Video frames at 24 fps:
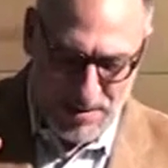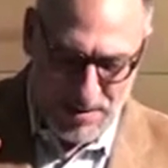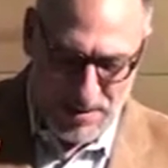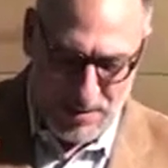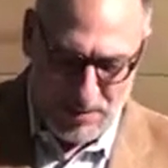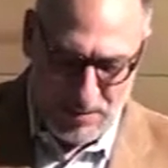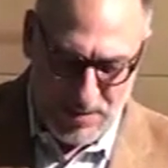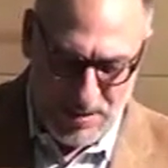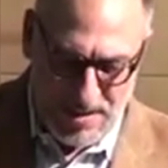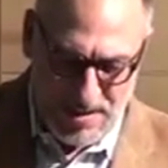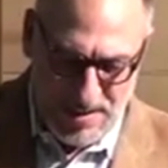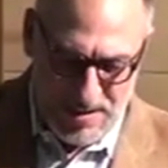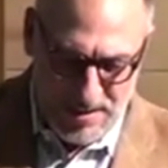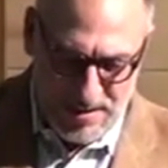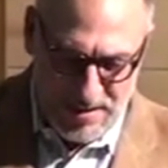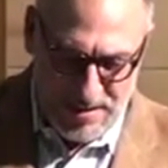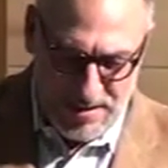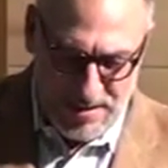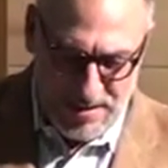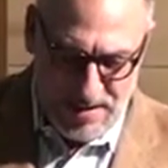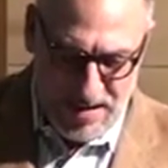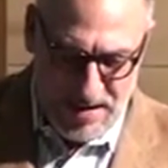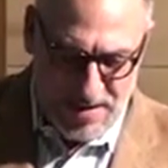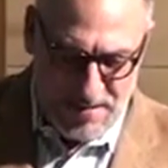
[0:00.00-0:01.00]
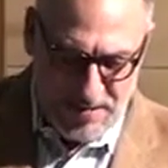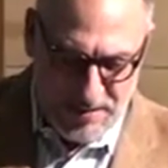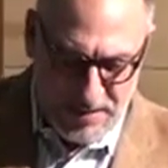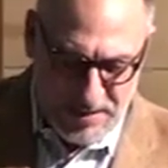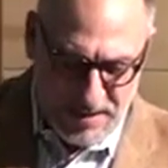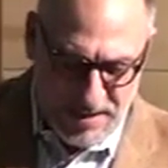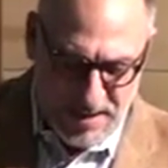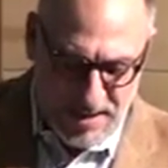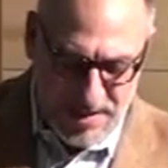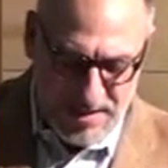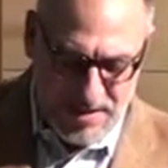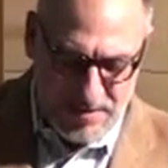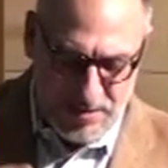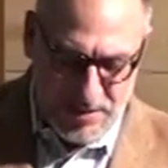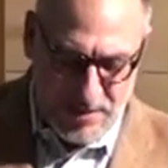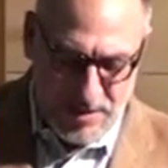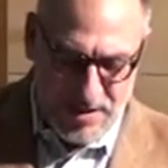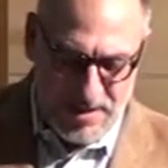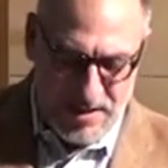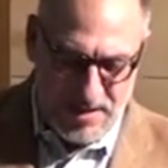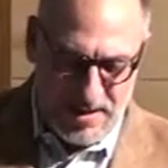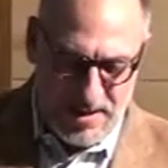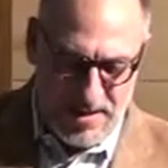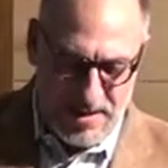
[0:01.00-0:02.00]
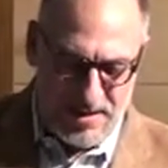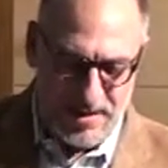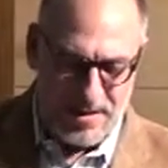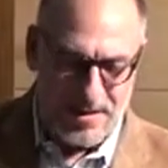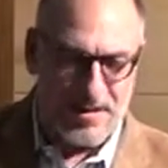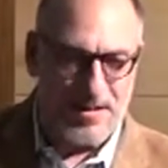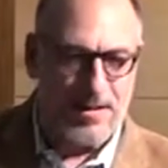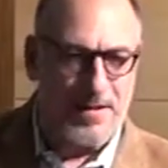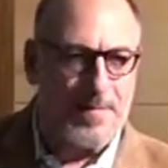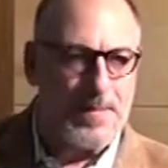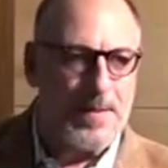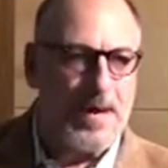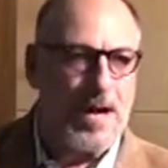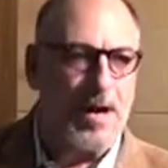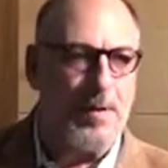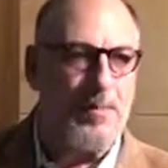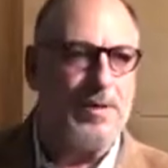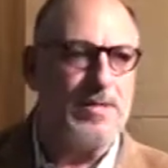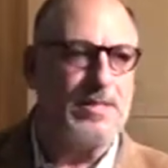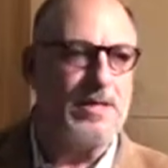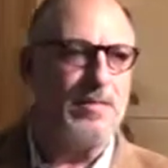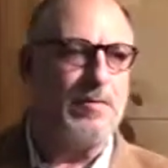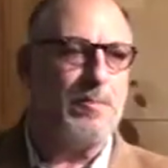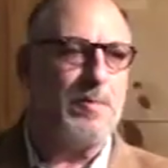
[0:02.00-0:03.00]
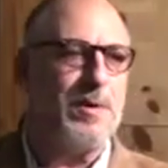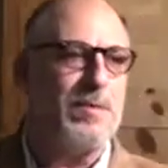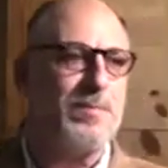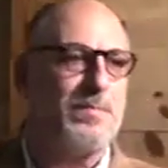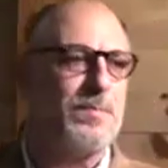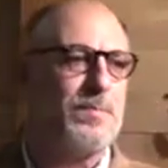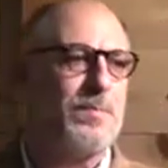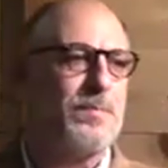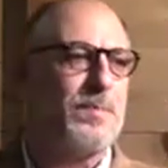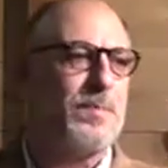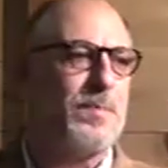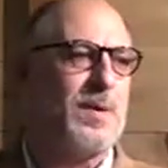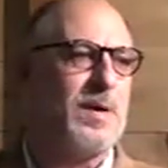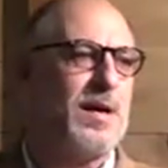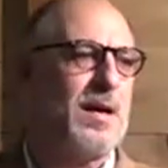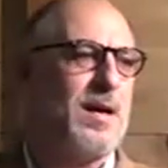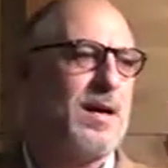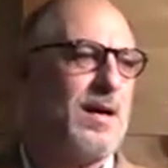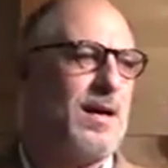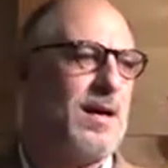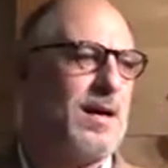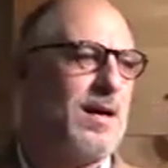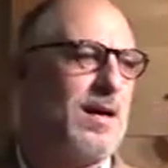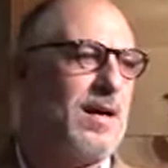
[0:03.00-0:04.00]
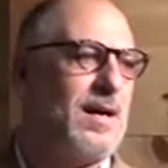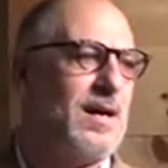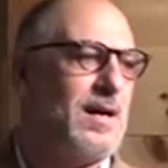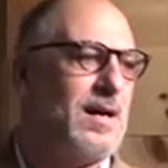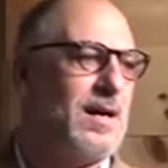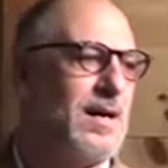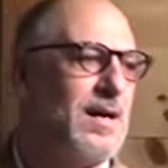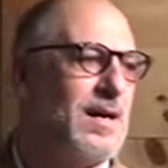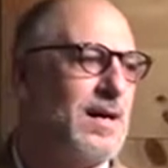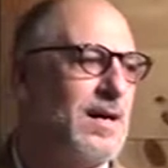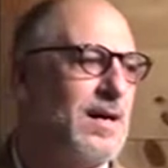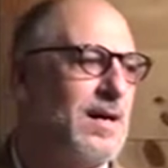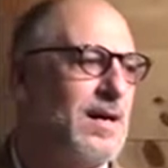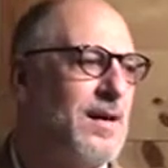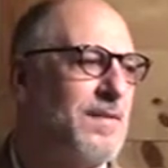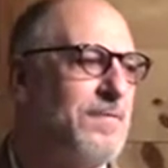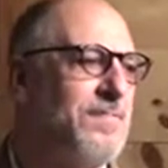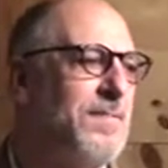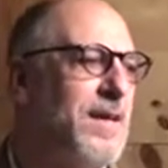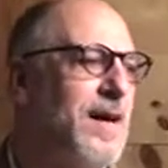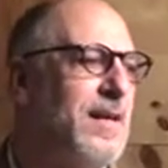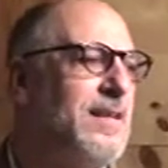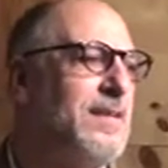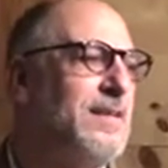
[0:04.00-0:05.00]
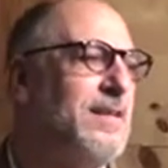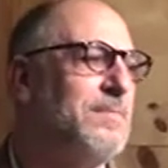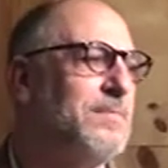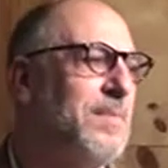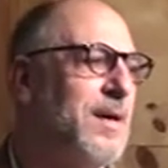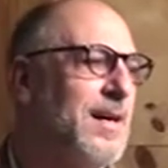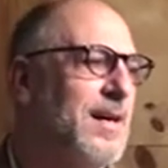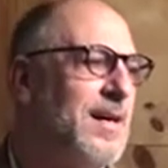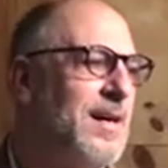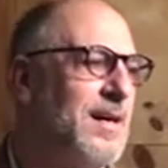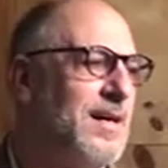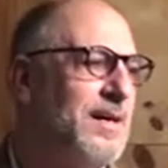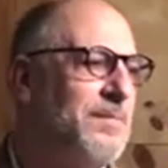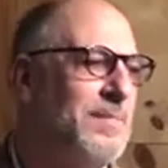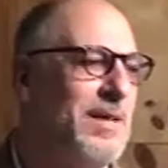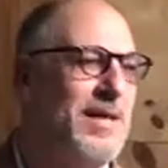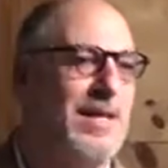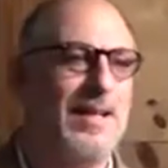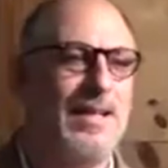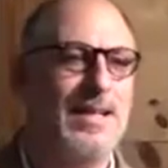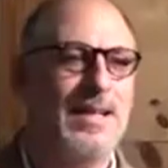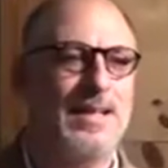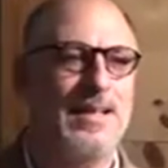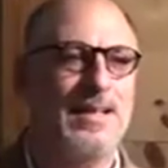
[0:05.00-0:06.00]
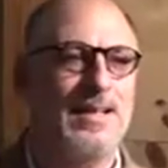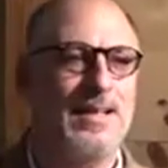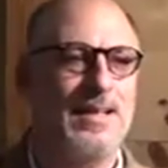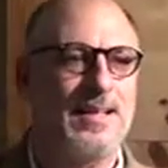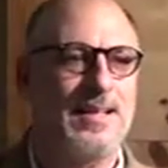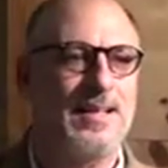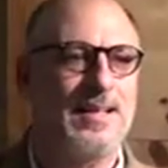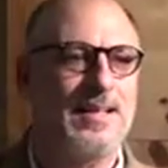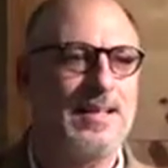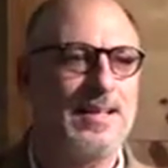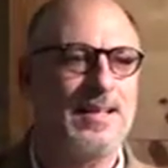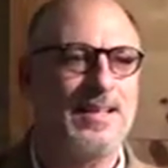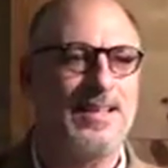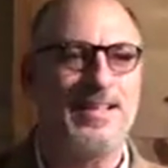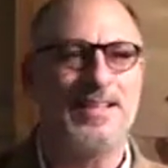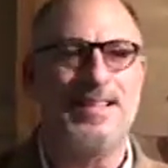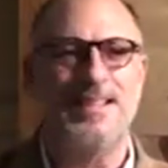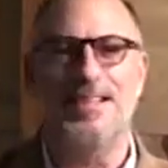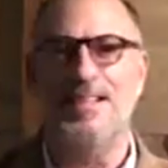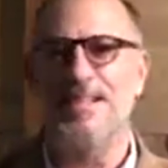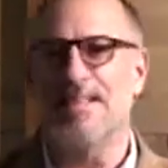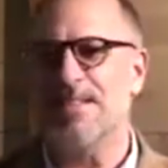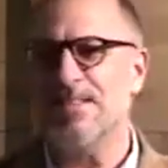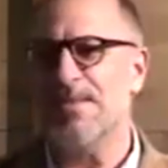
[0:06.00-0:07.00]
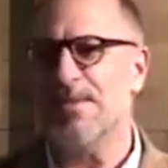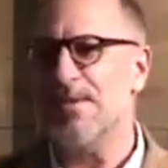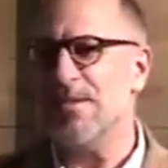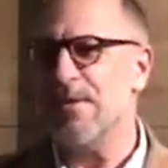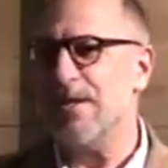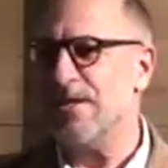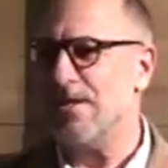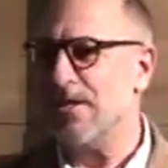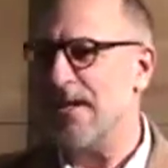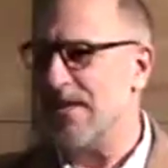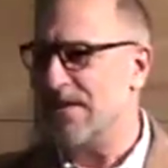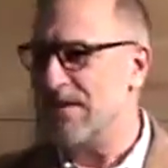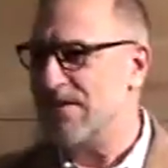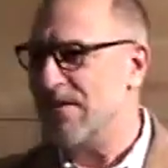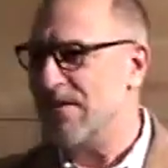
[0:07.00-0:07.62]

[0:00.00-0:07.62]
with one another and forgive one another. How many's ever been uh, uh, offended by me? Don't raise your hands